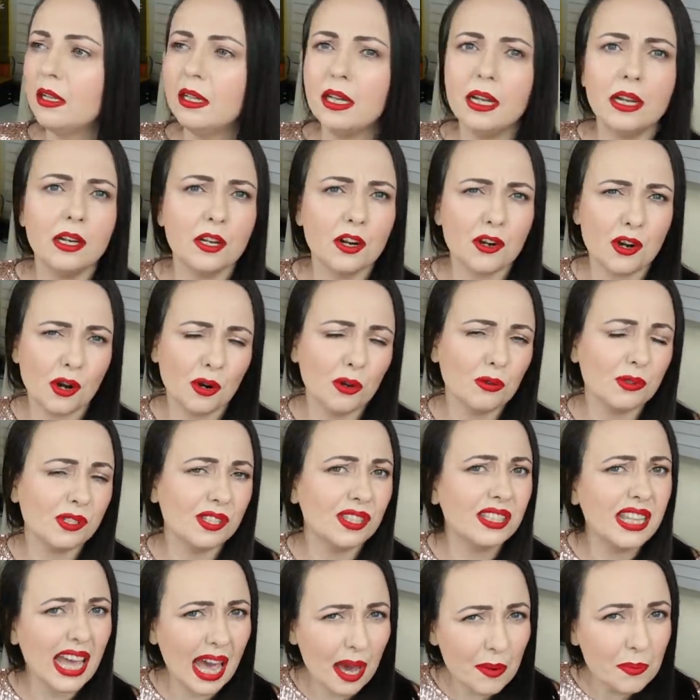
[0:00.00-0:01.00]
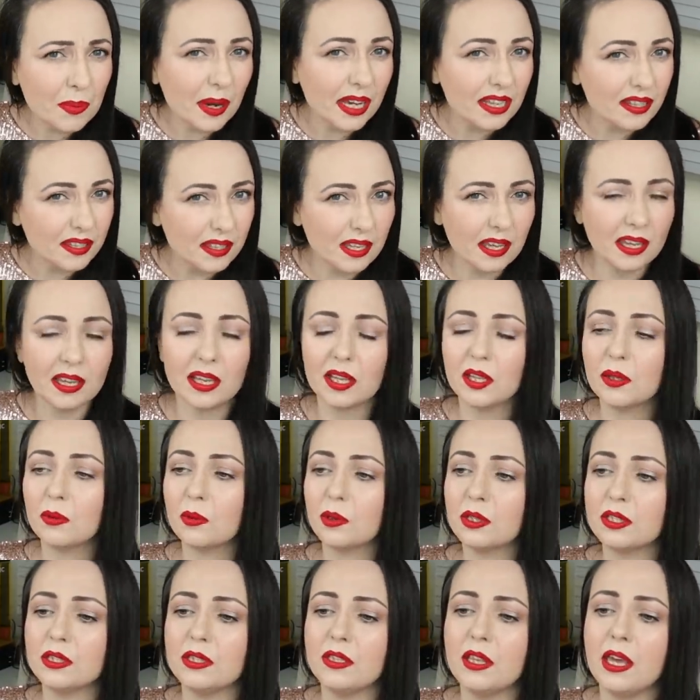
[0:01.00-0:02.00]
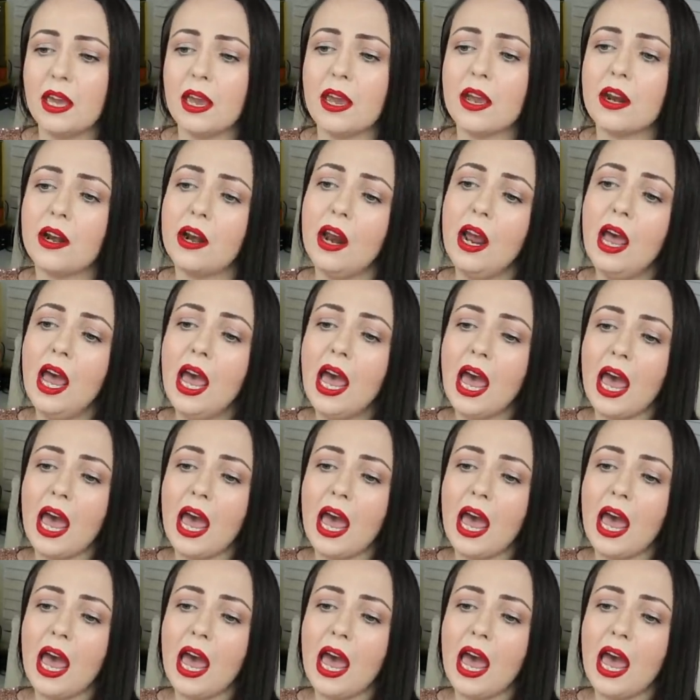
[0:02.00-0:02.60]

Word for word: Lily Rose Depp, I think it was there.